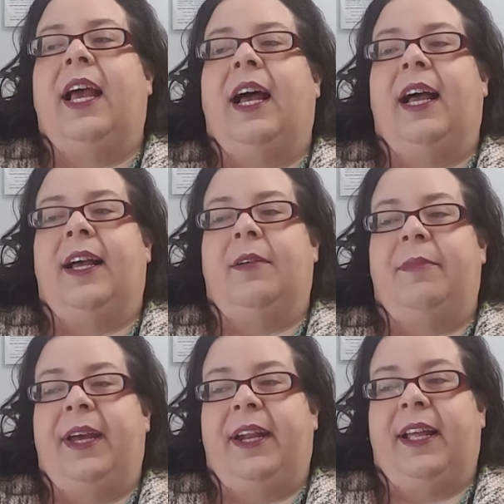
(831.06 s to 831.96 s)

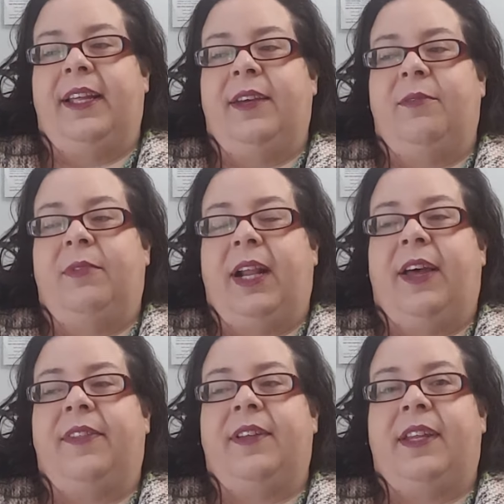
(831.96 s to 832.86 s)
And I went
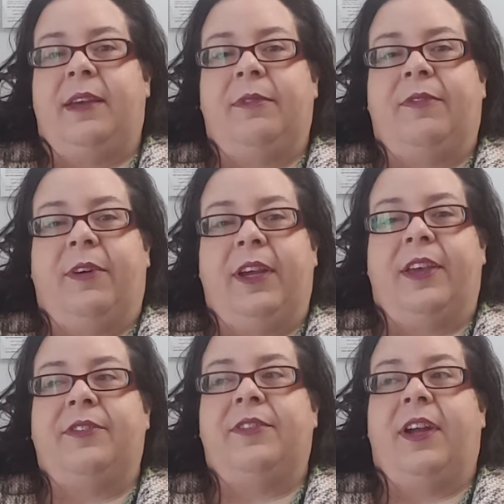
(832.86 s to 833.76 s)
out the day before
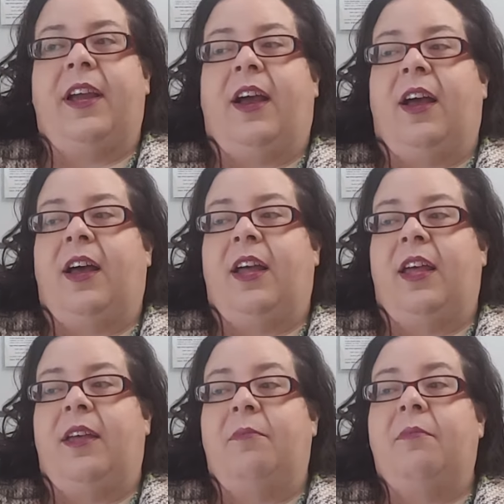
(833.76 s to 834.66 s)
yesterday,
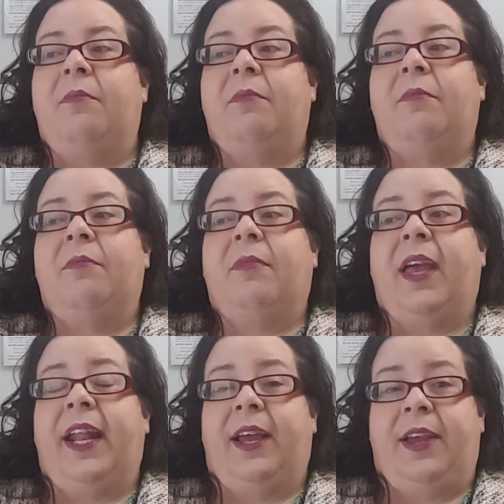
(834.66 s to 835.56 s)
and
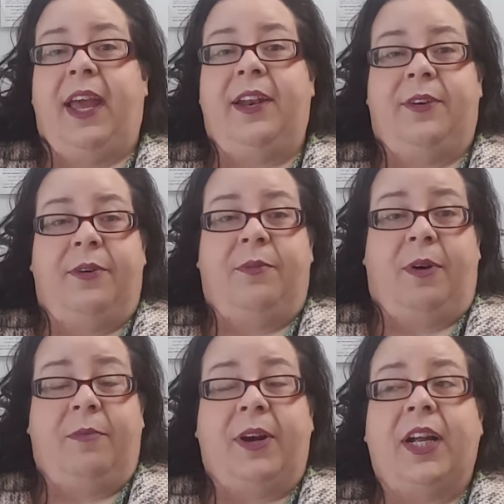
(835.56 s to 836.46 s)
I had to go to
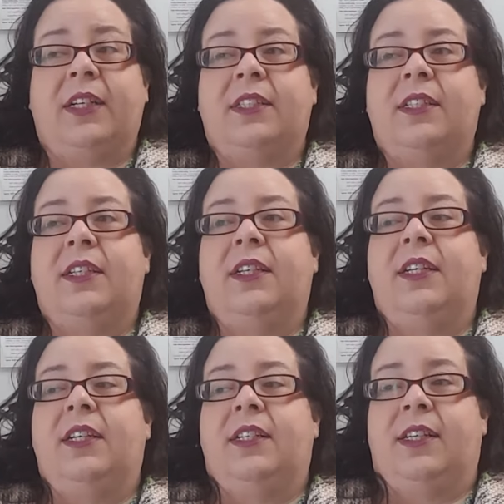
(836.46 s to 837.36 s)
Walmart
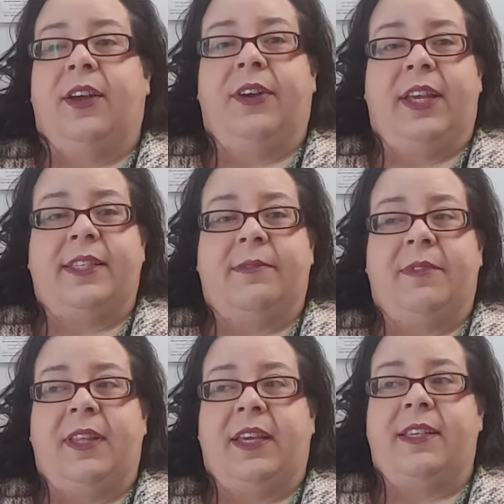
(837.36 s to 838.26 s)
to go get some
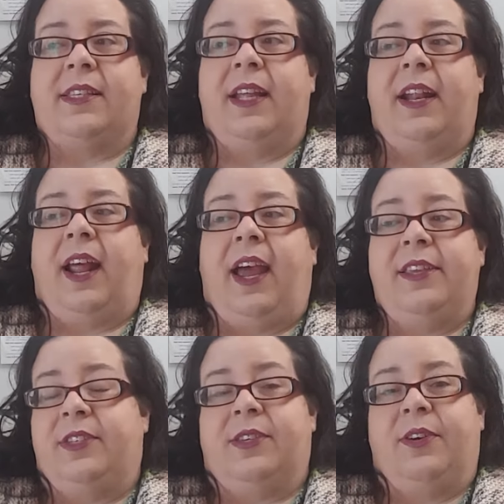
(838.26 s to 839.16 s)
things that I
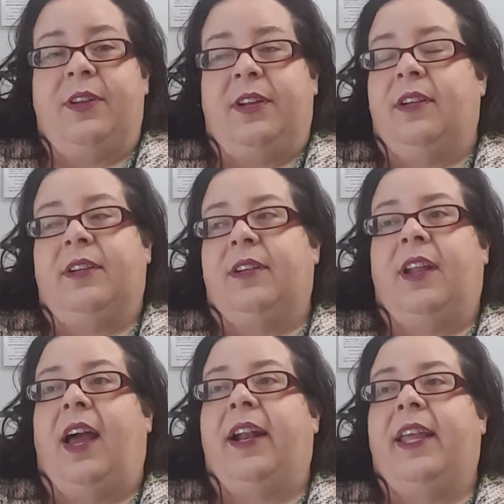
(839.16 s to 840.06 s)
just couldn't
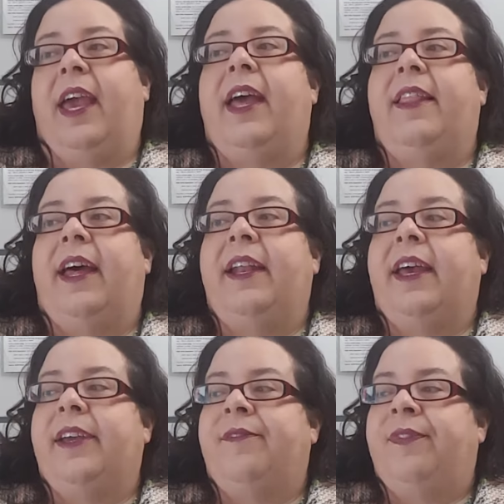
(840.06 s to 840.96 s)
not get that day.